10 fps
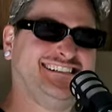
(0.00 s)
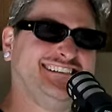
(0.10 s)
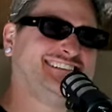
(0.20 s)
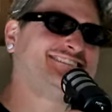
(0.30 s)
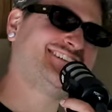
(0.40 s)

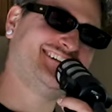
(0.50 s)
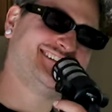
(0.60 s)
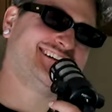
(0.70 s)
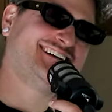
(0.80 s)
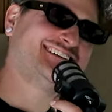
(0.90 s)
is.
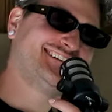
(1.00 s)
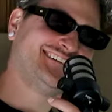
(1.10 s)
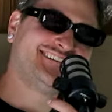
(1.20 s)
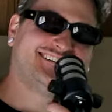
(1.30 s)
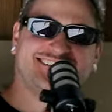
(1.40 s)
Well done.
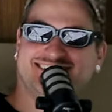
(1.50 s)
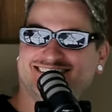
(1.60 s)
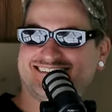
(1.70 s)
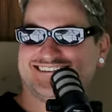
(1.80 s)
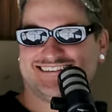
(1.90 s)
Dad
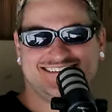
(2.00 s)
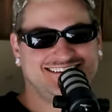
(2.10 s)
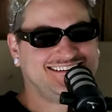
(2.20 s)
joke. Nice